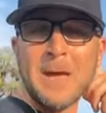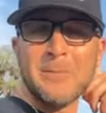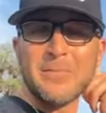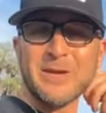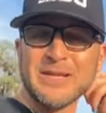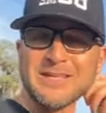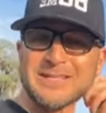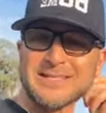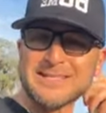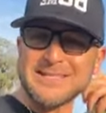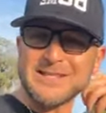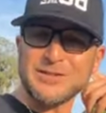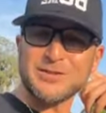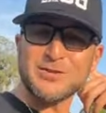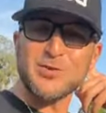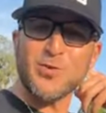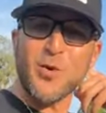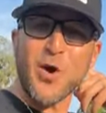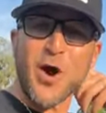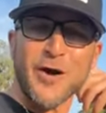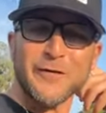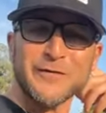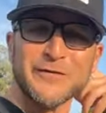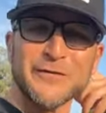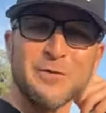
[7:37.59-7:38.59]
Because see,
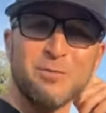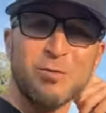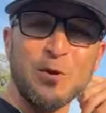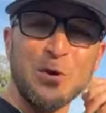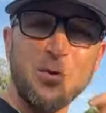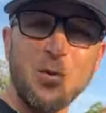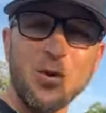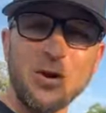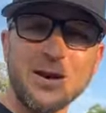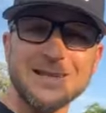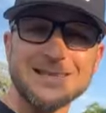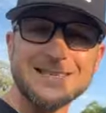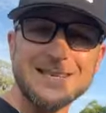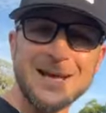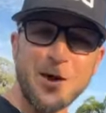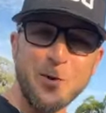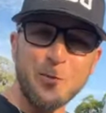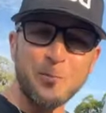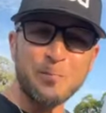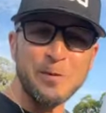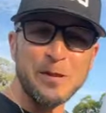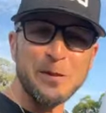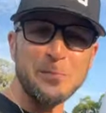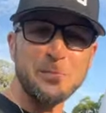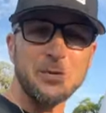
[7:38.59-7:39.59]
too often we want to
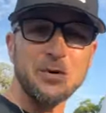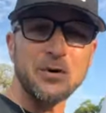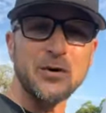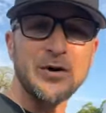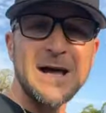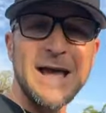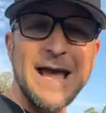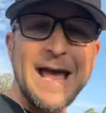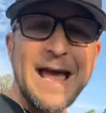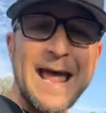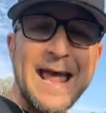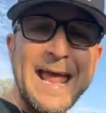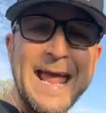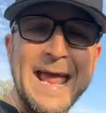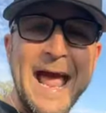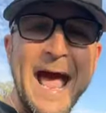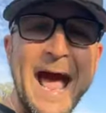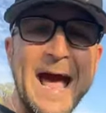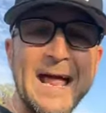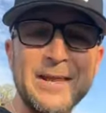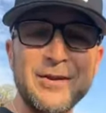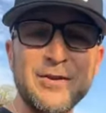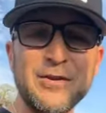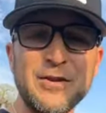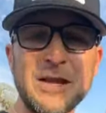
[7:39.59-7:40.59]
tell people, hey,
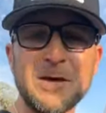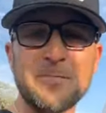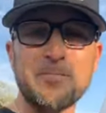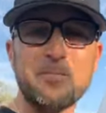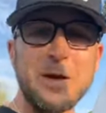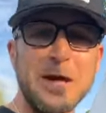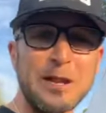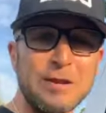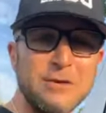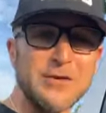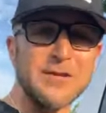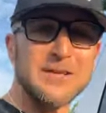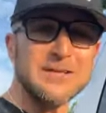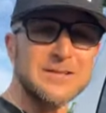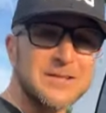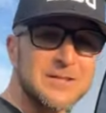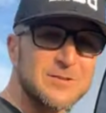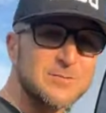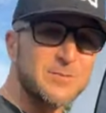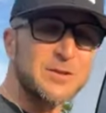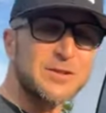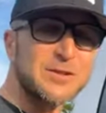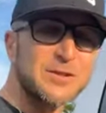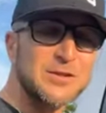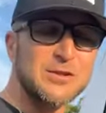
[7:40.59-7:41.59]
how do you get better? This
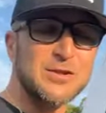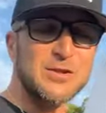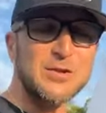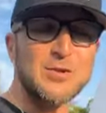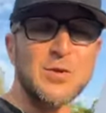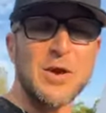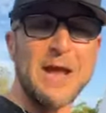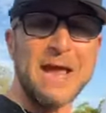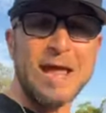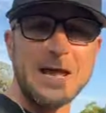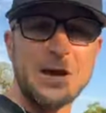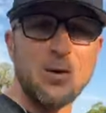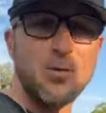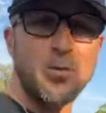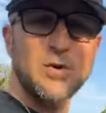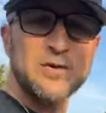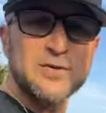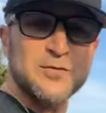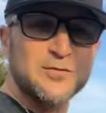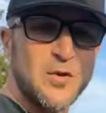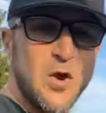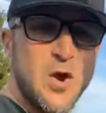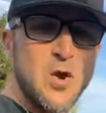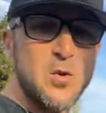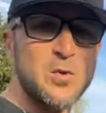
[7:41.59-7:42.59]
is what you do. Hey,
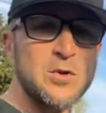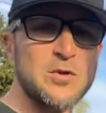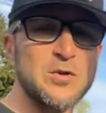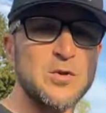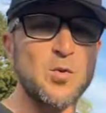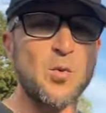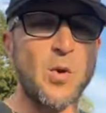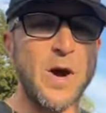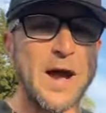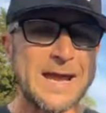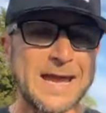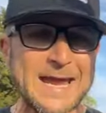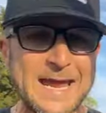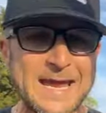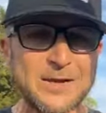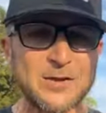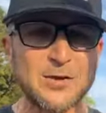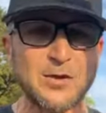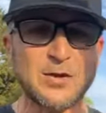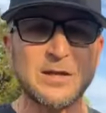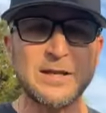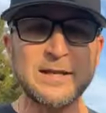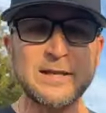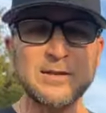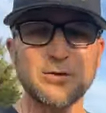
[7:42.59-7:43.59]
what's wrong with you? Why can't
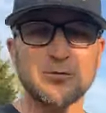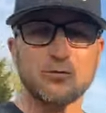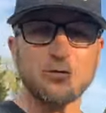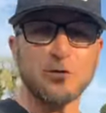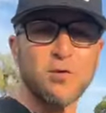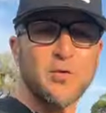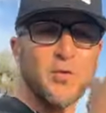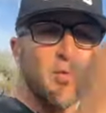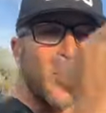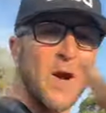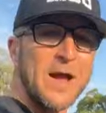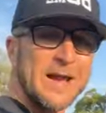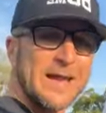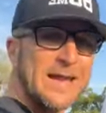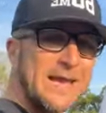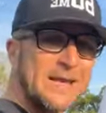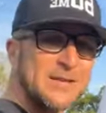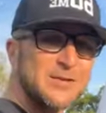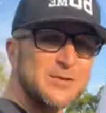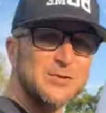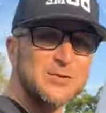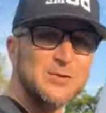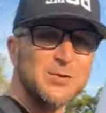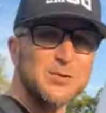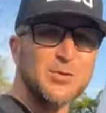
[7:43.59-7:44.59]
you clean your room? Why
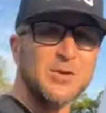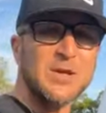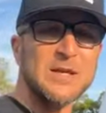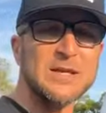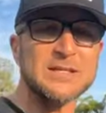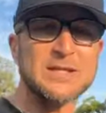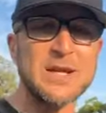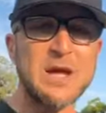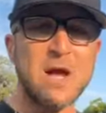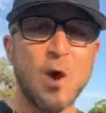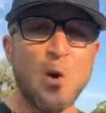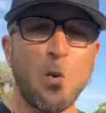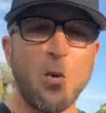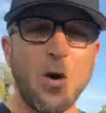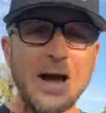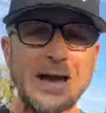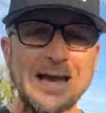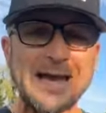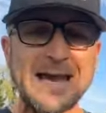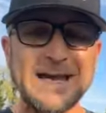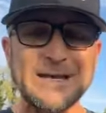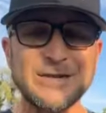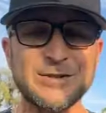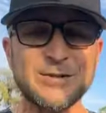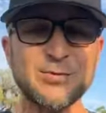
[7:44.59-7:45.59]
can't you do this?
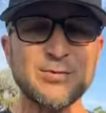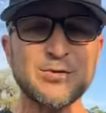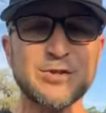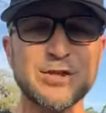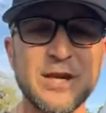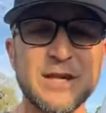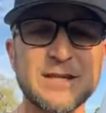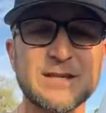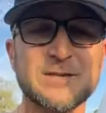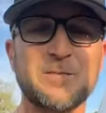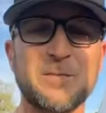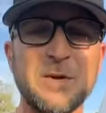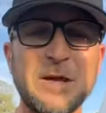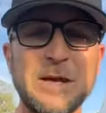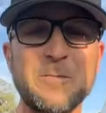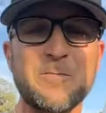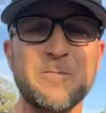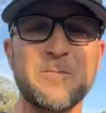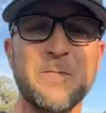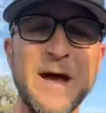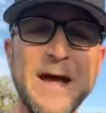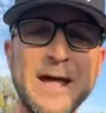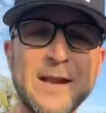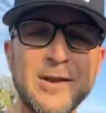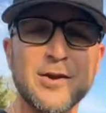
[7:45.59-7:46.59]
Why can't you just be
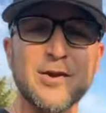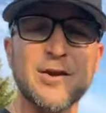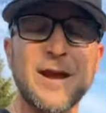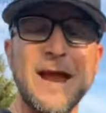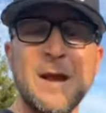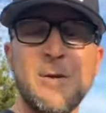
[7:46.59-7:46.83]
better?